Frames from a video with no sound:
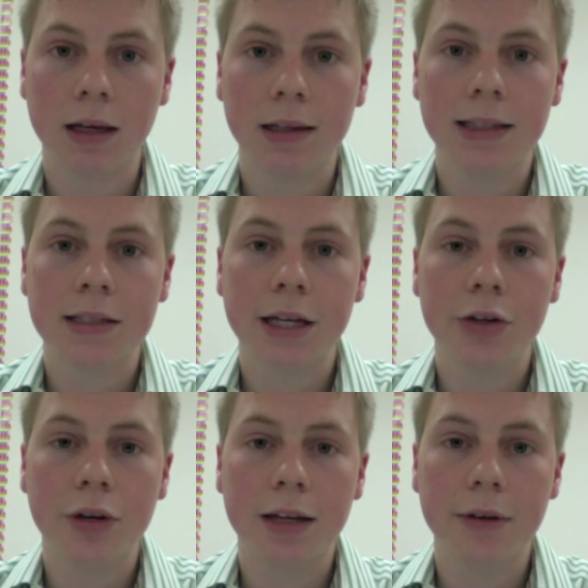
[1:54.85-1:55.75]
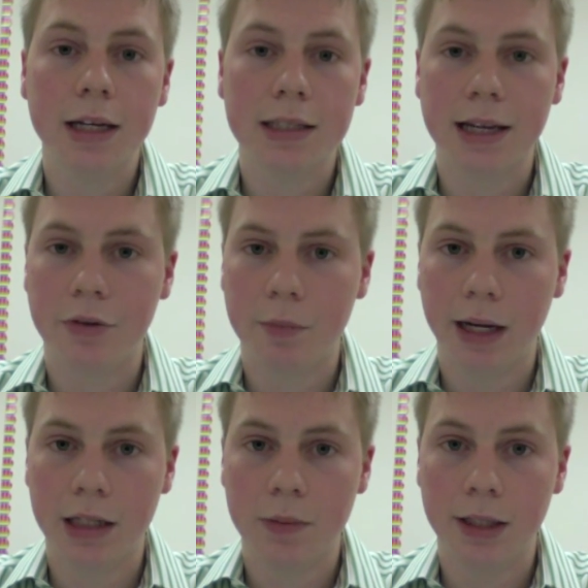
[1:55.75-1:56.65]
Let's say you're giving a
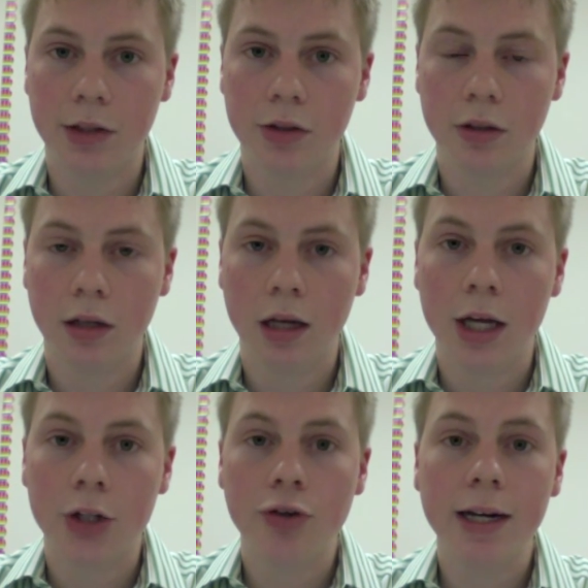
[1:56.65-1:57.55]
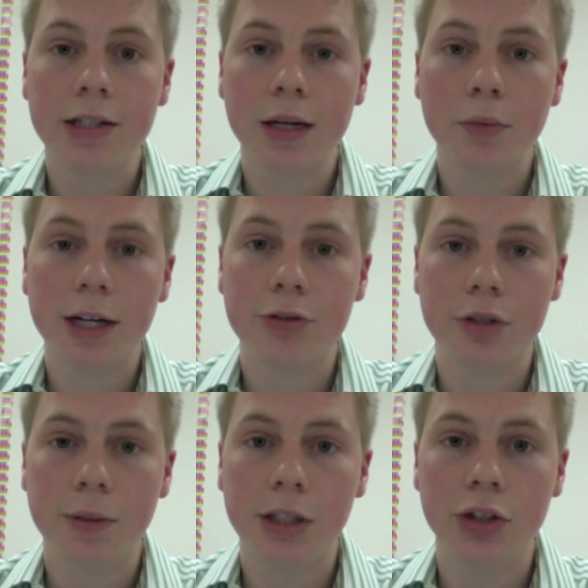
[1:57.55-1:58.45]
7-minute speech. Try to summarize your
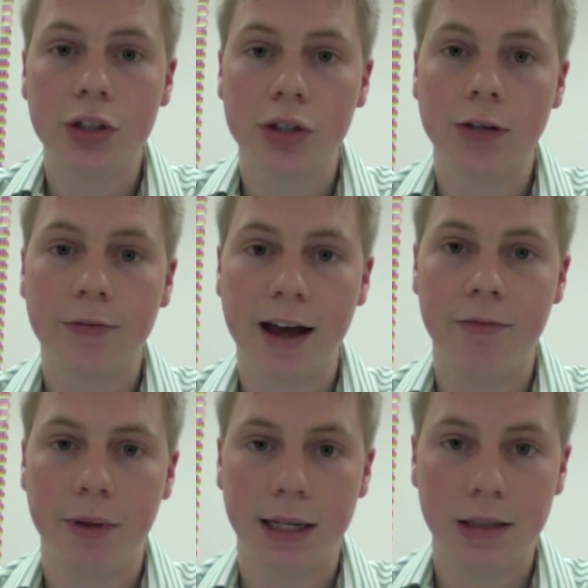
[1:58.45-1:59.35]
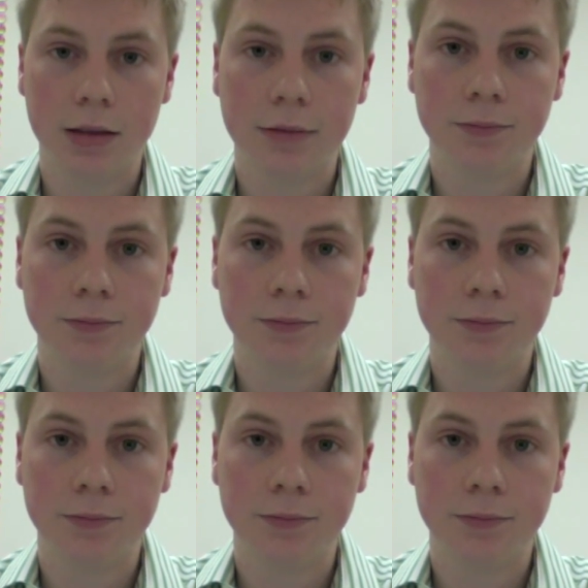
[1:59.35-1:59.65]
speech in just 5 minutes,